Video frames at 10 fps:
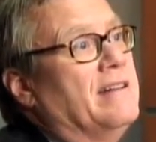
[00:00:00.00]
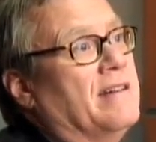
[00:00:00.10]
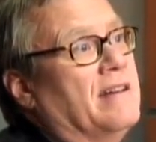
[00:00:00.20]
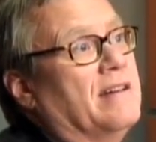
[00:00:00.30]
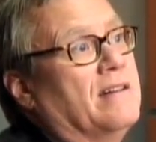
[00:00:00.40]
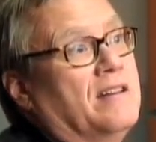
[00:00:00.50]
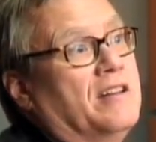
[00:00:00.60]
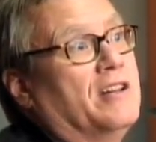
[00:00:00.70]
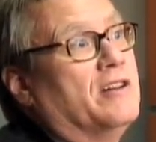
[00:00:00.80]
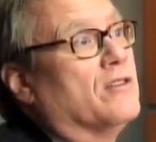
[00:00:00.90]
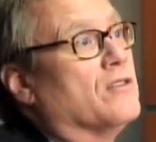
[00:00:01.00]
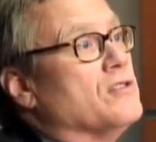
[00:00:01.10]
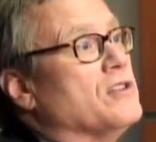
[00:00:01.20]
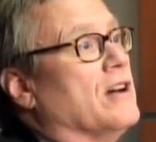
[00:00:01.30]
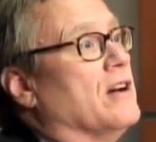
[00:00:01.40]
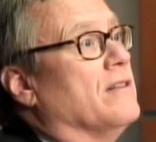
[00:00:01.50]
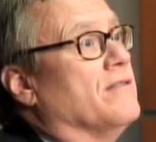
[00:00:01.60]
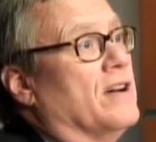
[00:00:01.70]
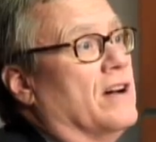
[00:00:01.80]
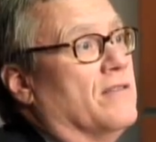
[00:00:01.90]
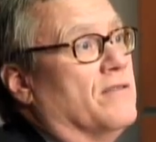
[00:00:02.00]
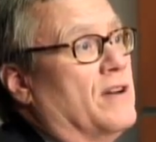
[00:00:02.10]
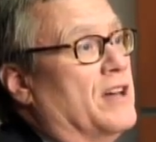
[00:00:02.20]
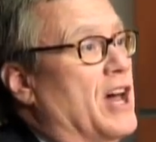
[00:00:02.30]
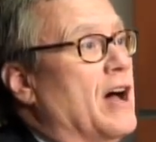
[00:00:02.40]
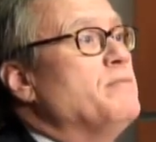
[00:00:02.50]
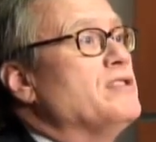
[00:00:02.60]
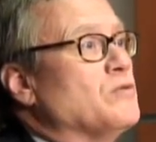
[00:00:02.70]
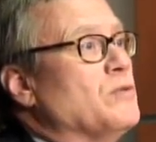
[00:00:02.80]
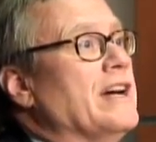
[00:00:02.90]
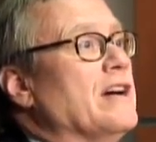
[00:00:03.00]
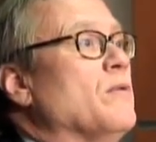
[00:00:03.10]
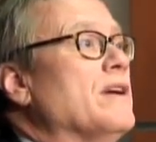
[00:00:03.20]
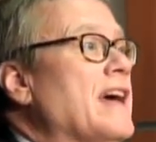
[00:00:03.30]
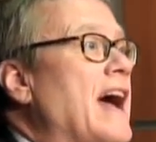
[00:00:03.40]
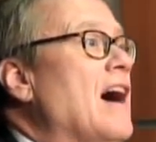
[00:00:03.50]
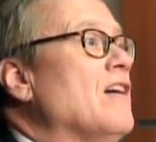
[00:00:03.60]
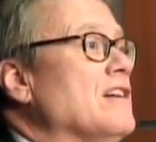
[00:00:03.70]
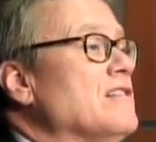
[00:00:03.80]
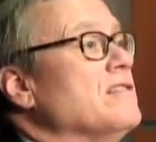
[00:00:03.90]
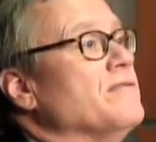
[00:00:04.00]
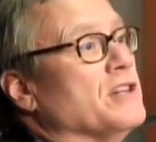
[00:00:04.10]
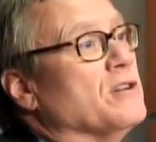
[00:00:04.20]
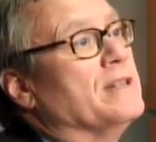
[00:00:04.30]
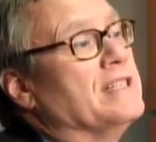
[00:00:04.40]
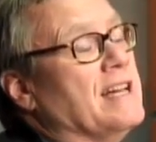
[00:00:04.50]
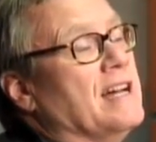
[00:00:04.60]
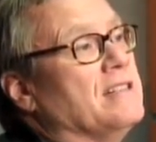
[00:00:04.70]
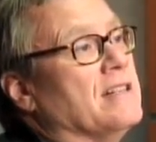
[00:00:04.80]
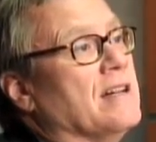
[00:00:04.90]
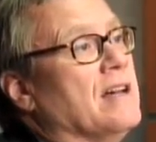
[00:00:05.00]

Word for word: ten years of, of an upswing without a severe recession.